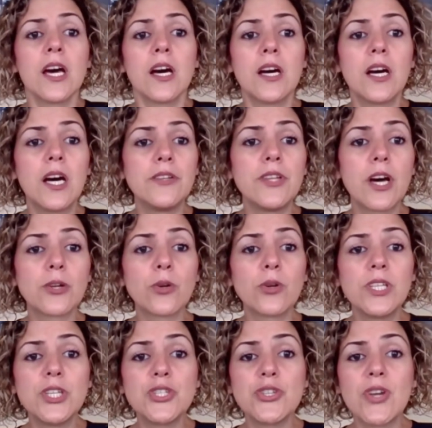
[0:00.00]
Not
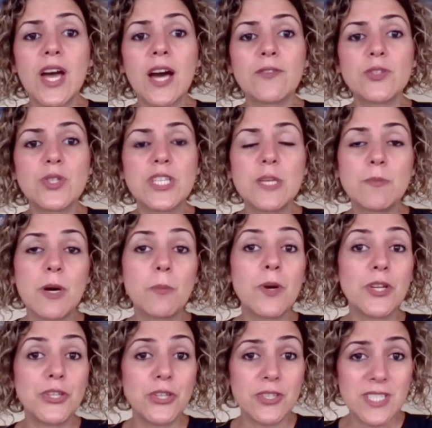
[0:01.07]
only do you have to keep up
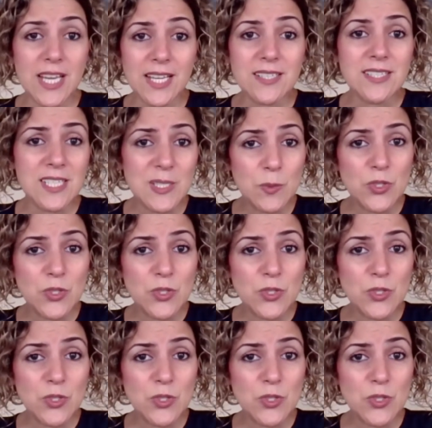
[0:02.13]
on your taxes,